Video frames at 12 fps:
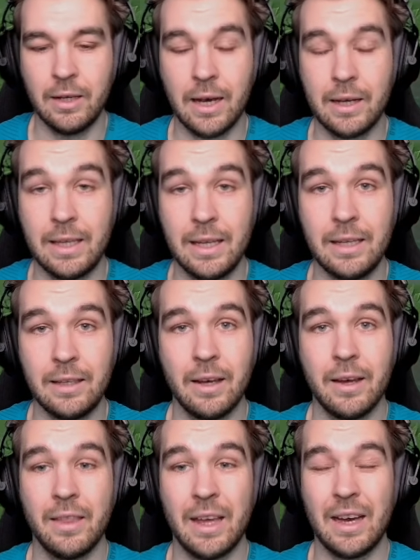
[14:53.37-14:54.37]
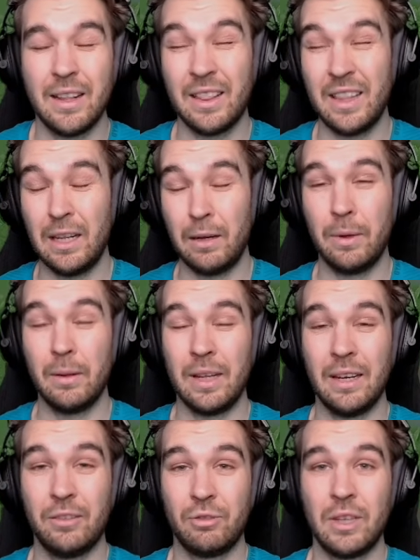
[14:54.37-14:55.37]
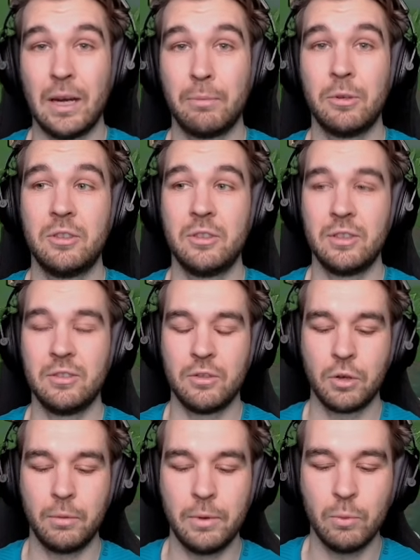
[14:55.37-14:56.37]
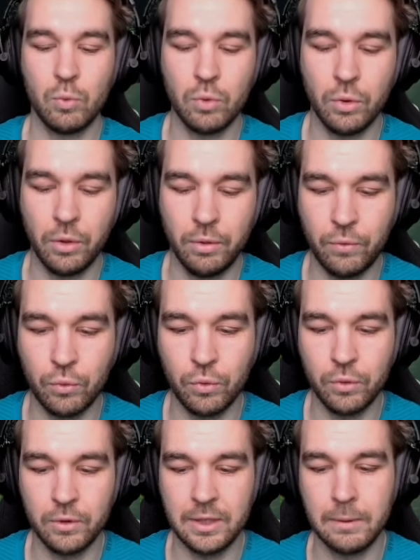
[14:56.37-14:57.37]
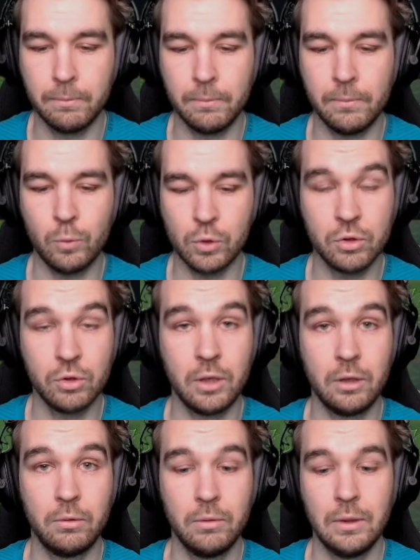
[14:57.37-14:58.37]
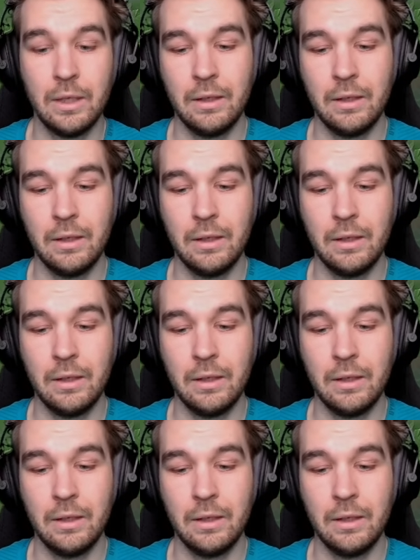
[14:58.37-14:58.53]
getting that little bit extra damage, it's not going to be worth for him one-shotting you.